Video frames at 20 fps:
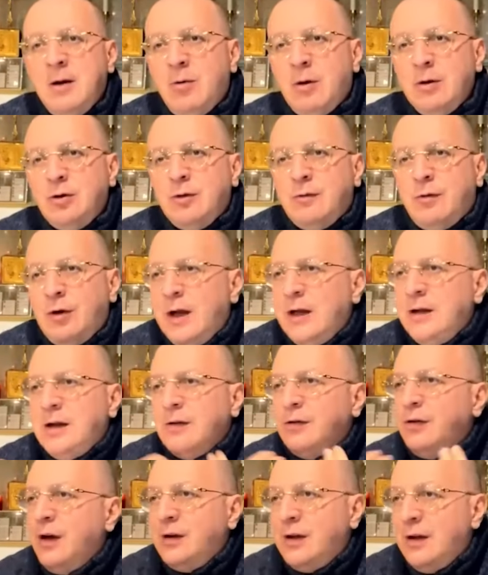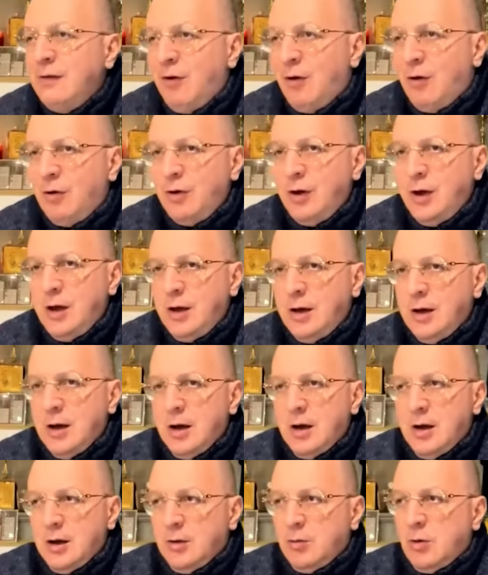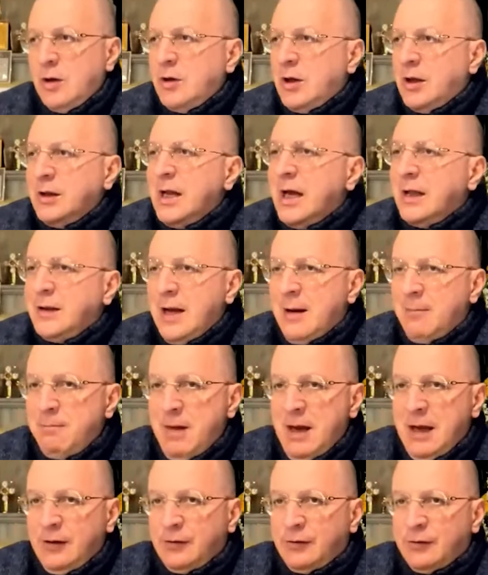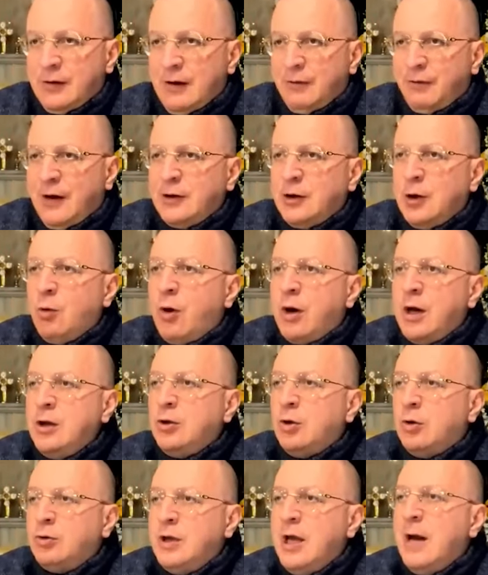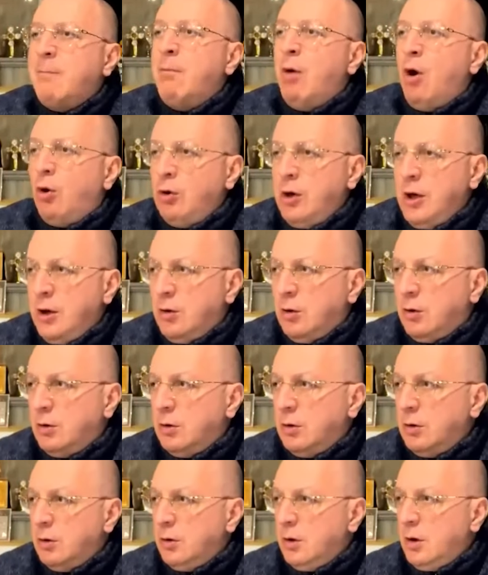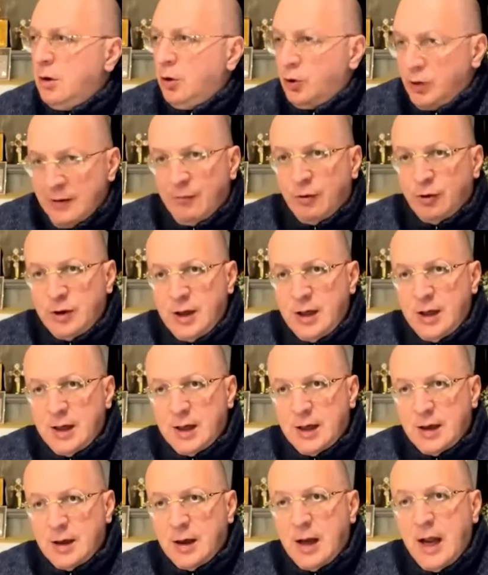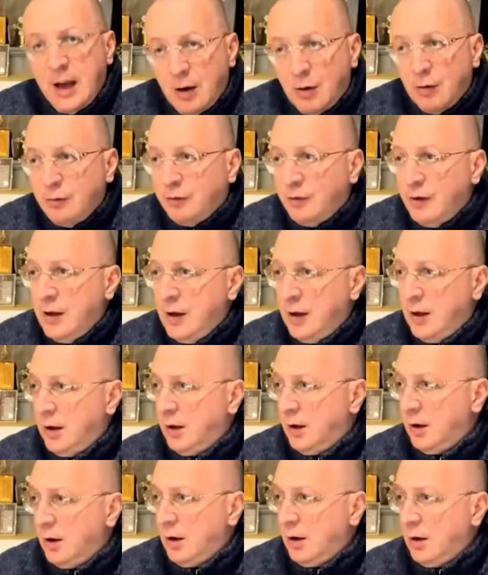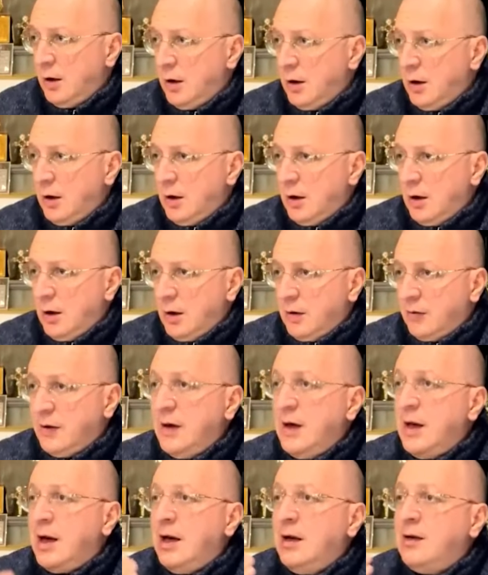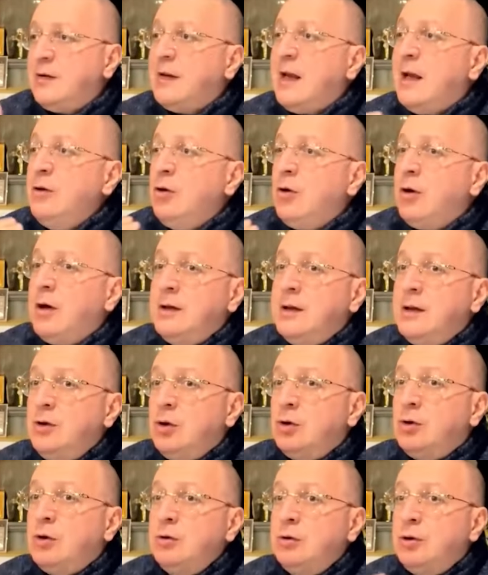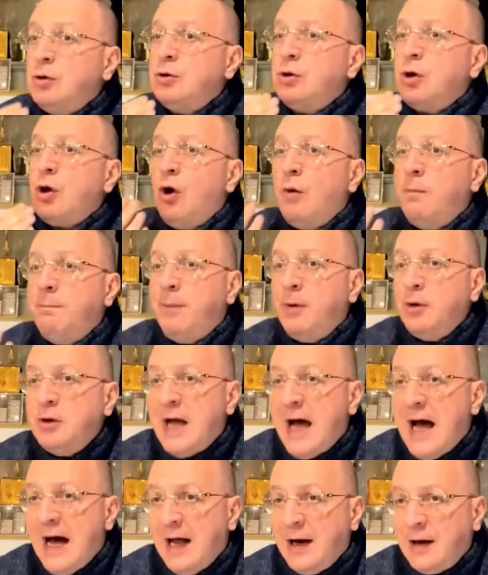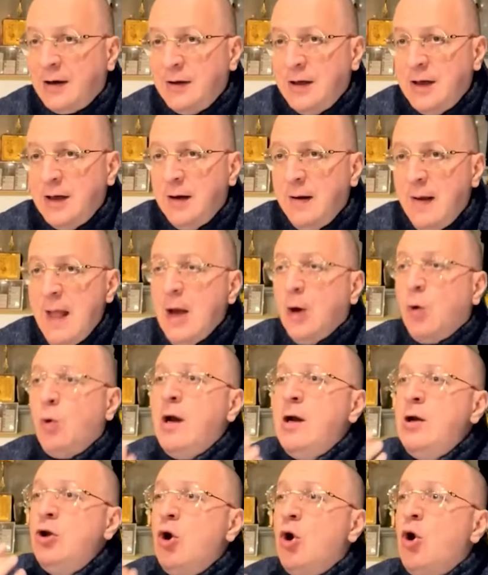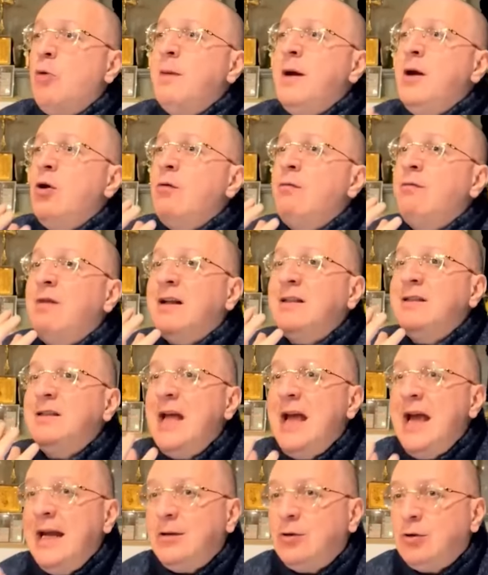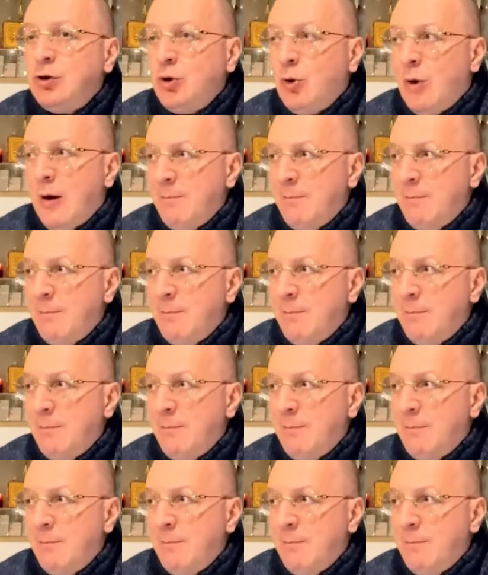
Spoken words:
Is that so? They are realizing it's too late. That name is not to be said at Mass, that of Bergoglio. God turns his face away. There is nothing there. There cannot be the acting cause, which is the Holy Spirit.